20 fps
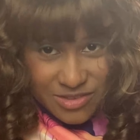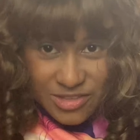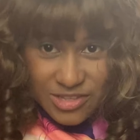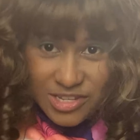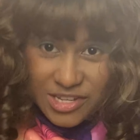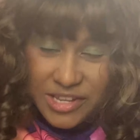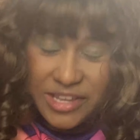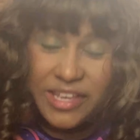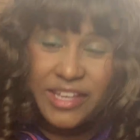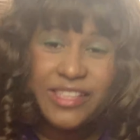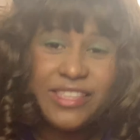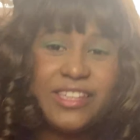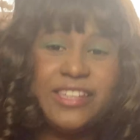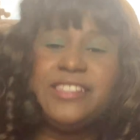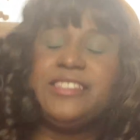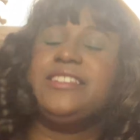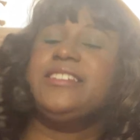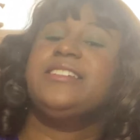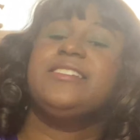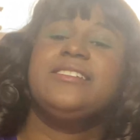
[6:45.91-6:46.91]
Chia
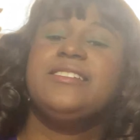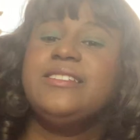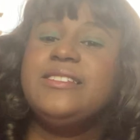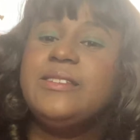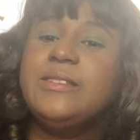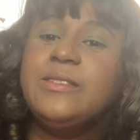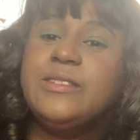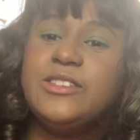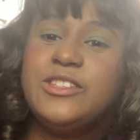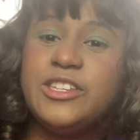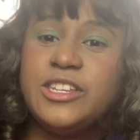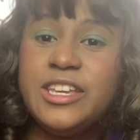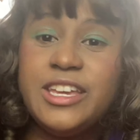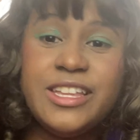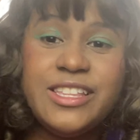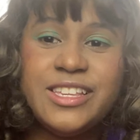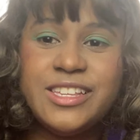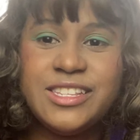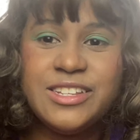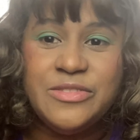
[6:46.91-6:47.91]
doesn't
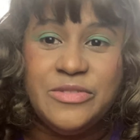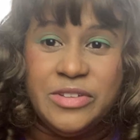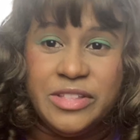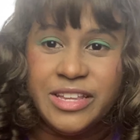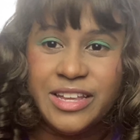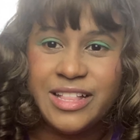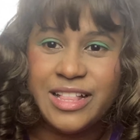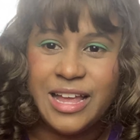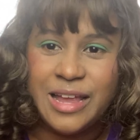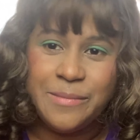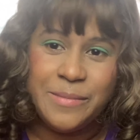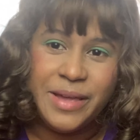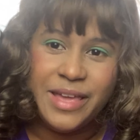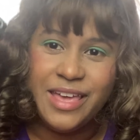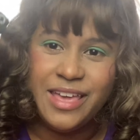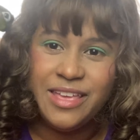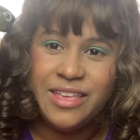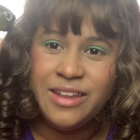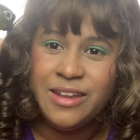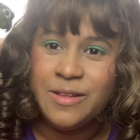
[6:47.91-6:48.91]
really climb my
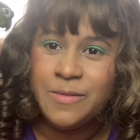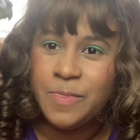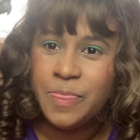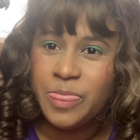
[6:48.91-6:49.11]
head.